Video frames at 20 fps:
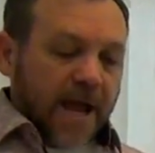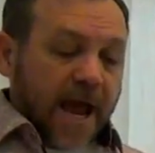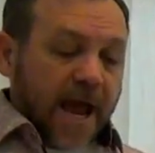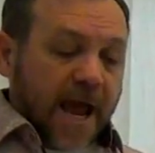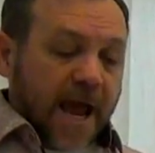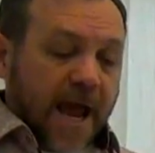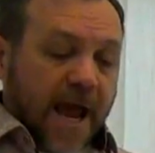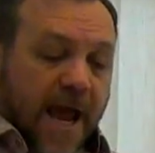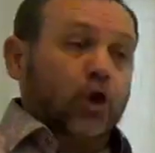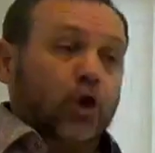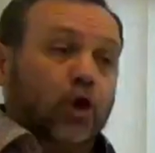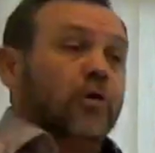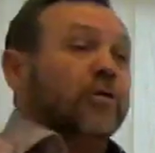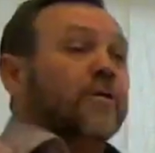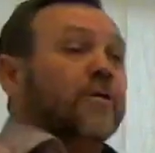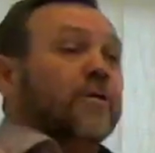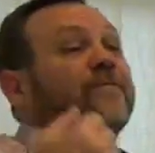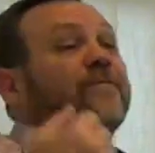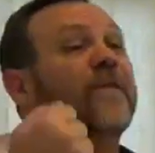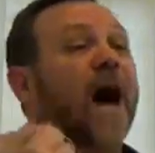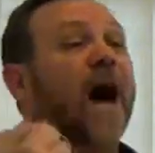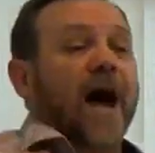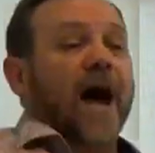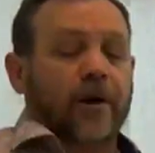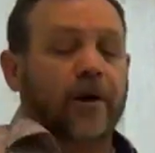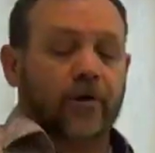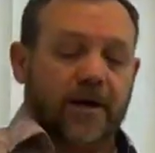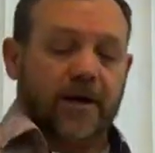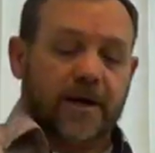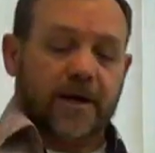And he took the
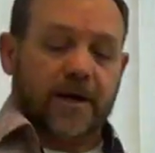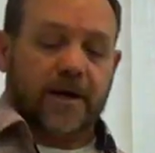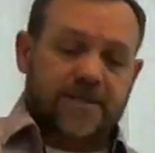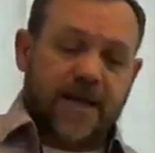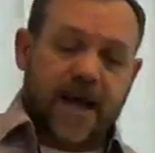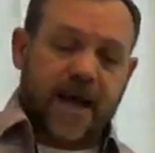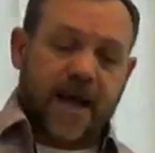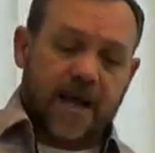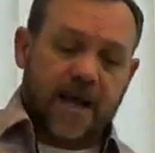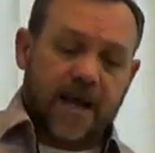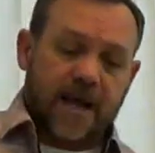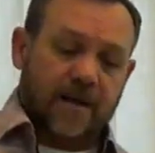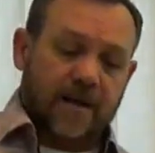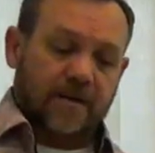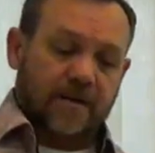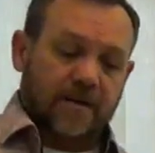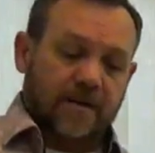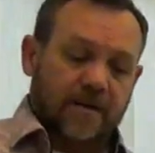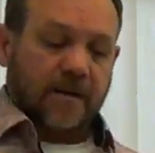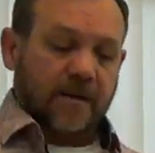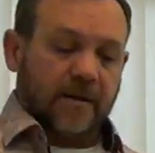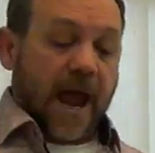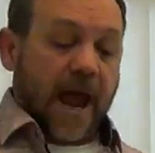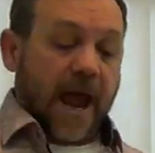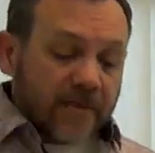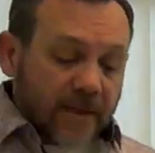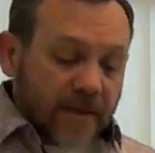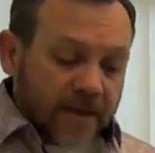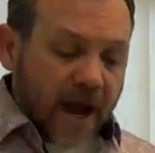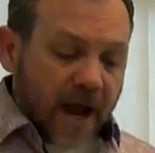fire in his hand
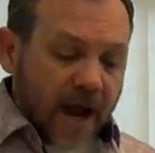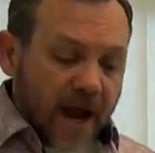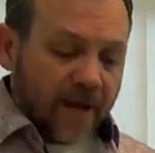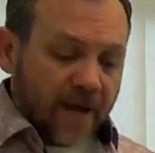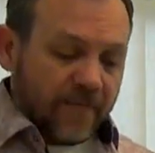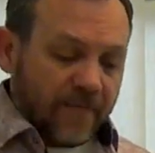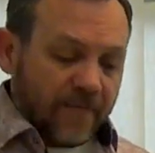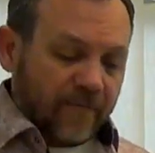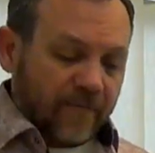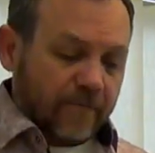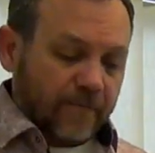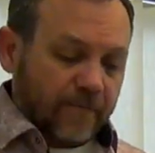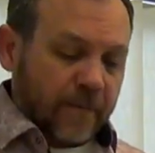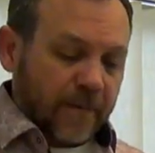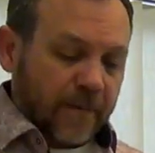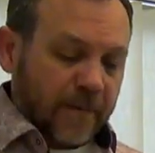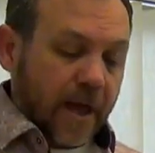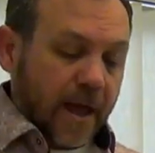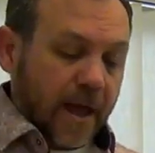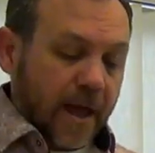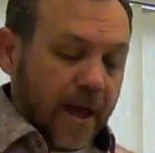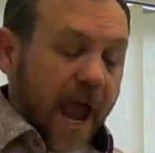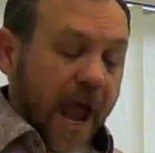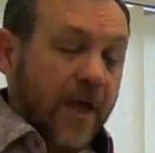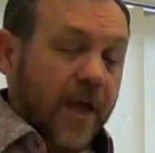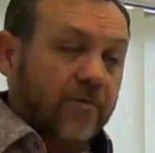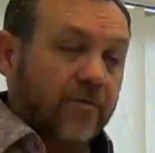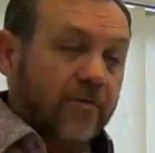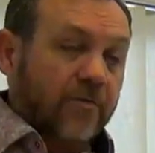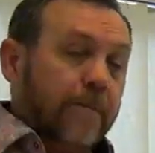and the knife,
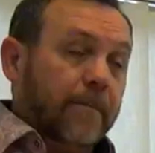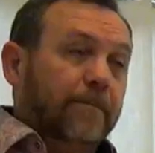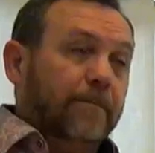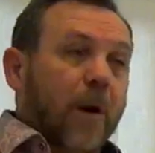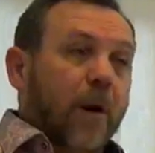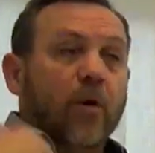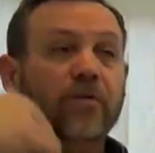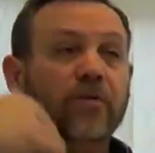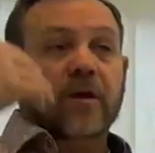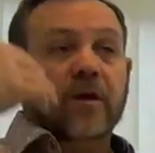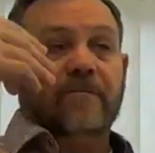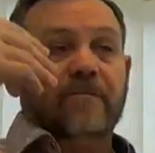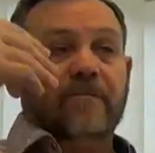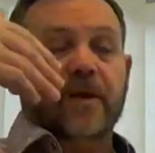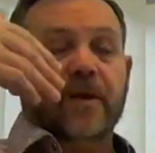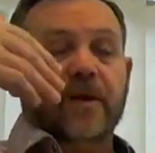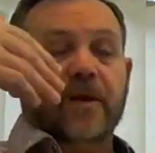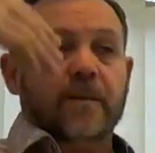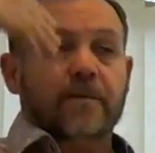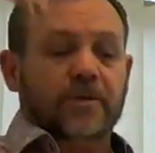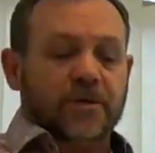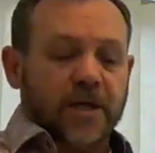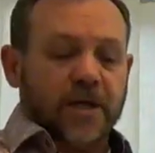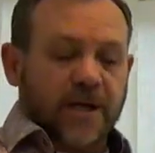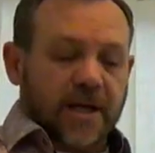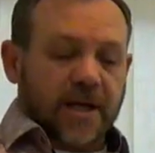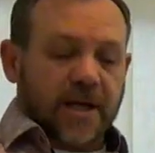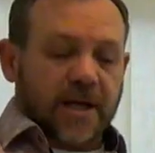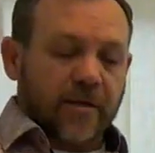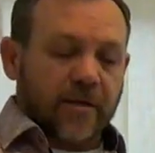and they both of them
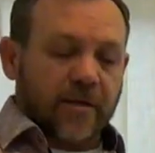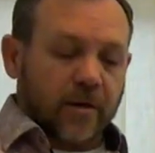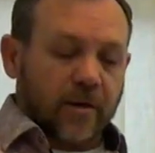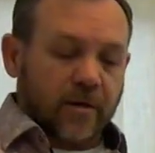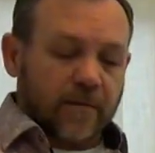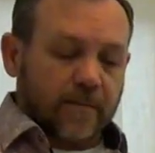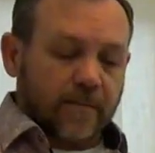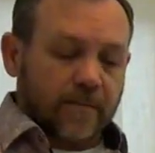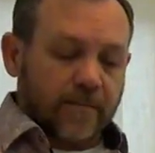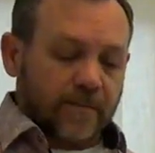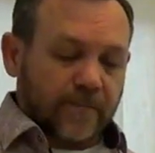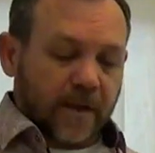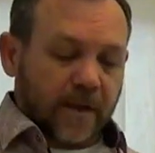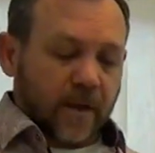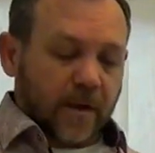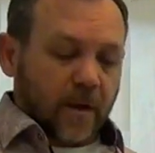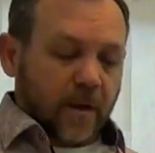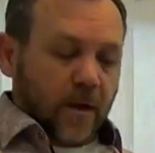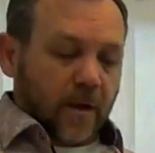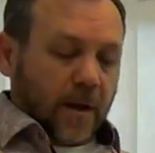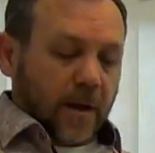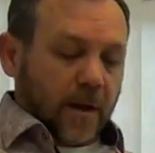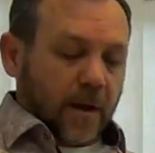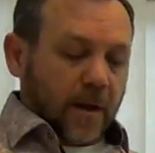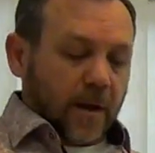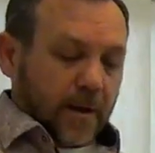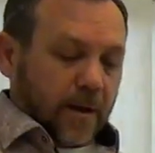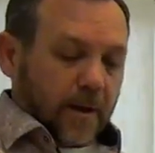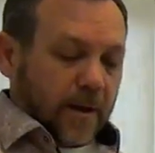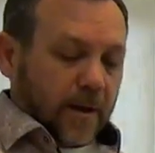together
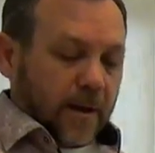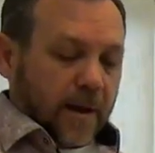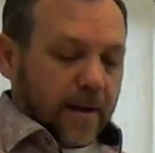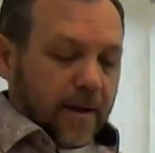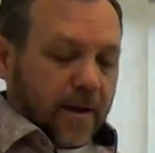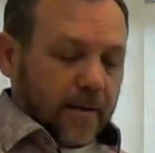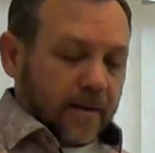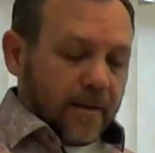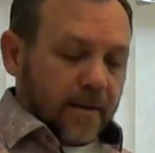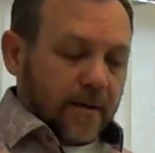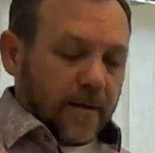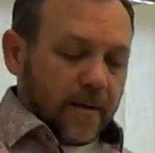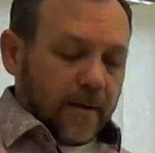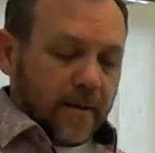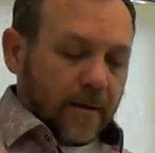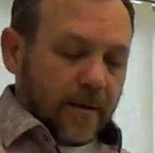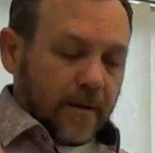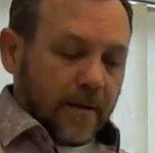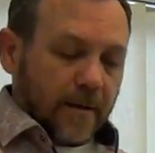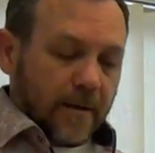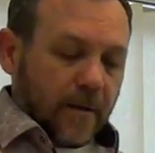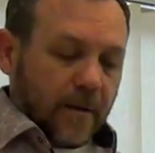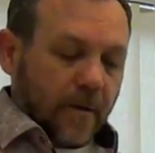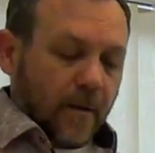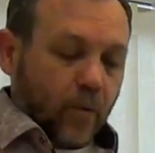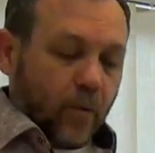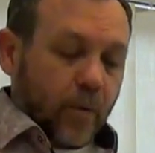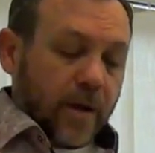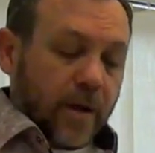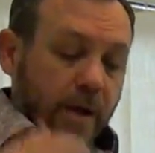
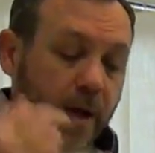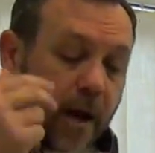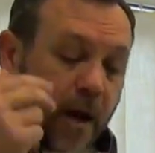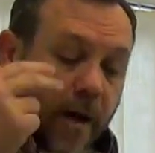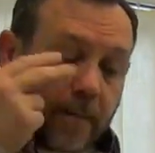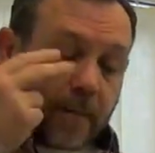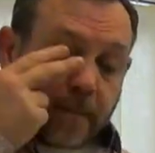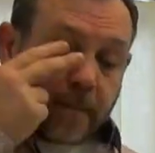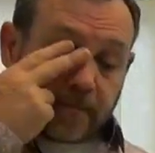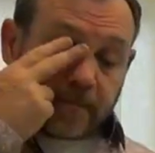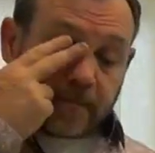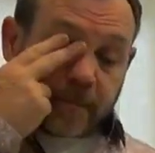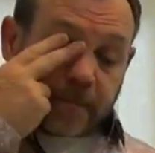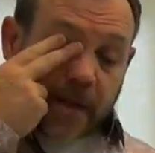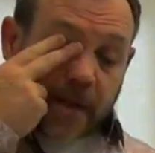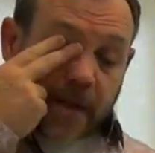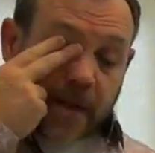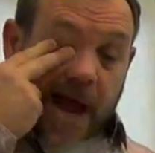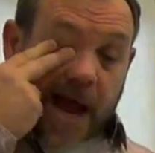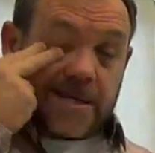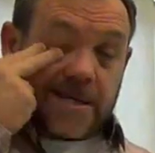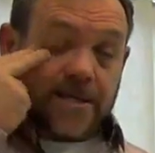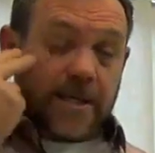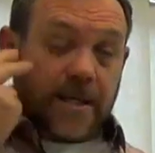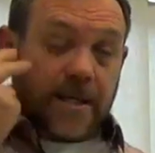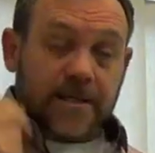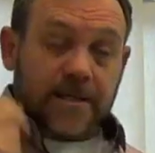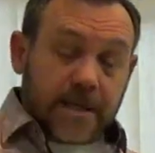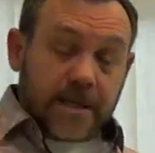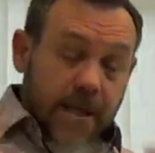went up. And
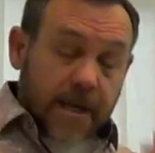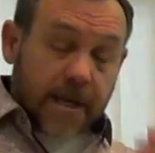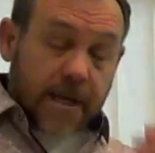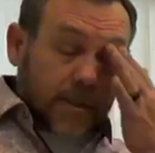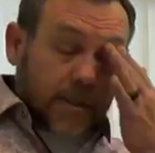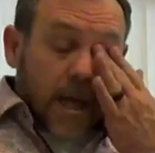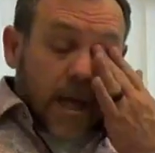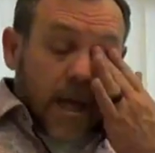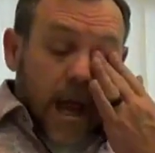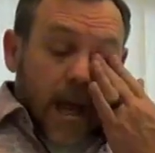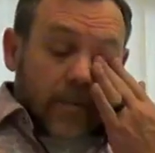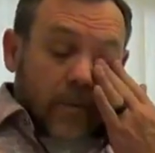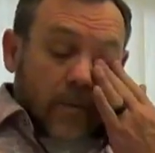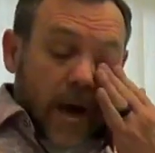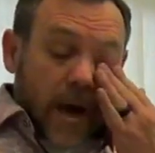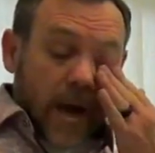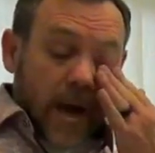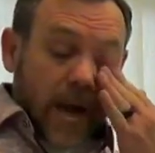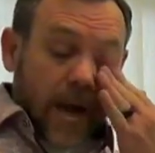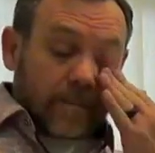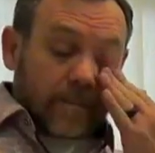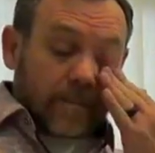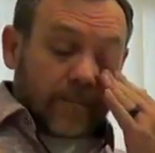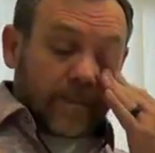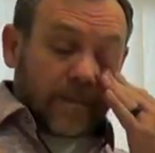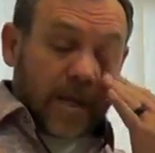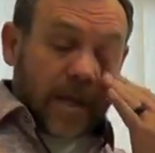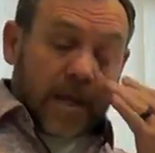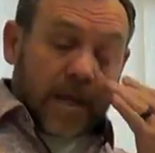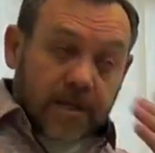Isaac said unto Abraham,
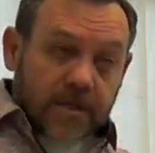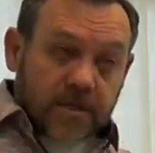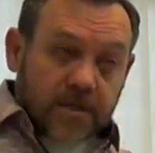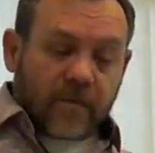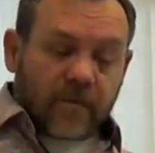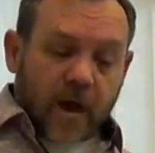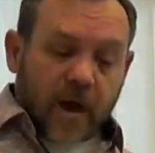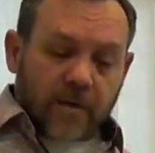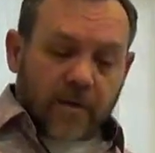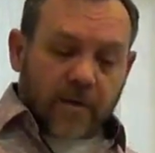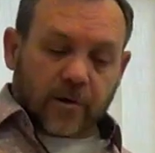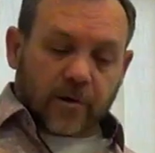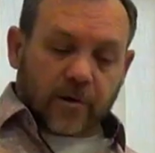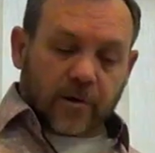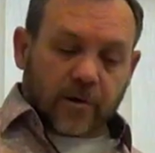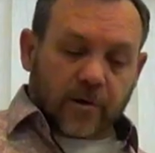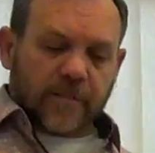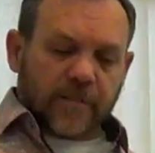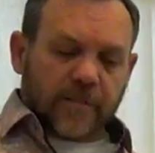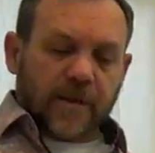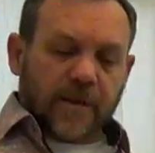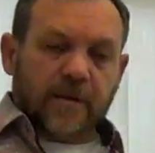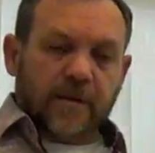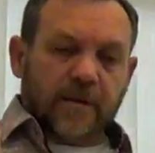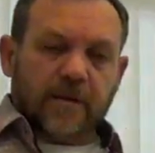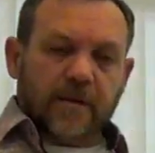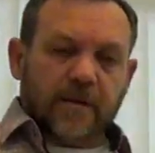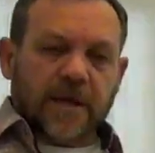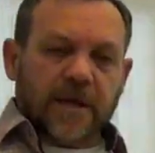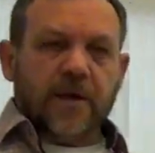his father,
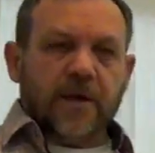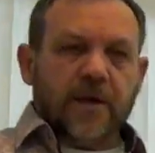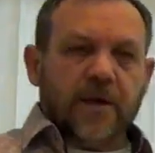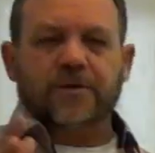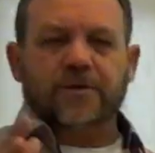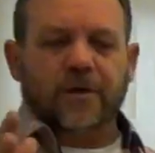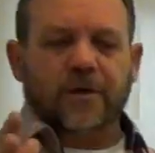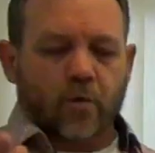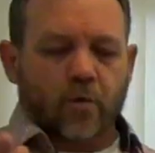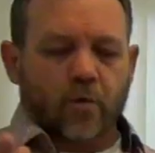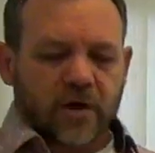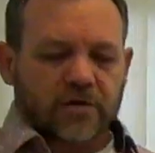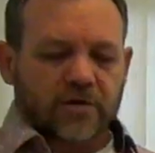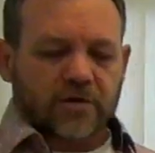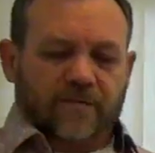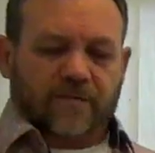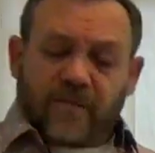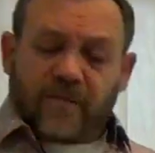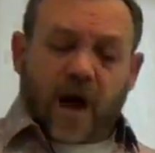here's the question,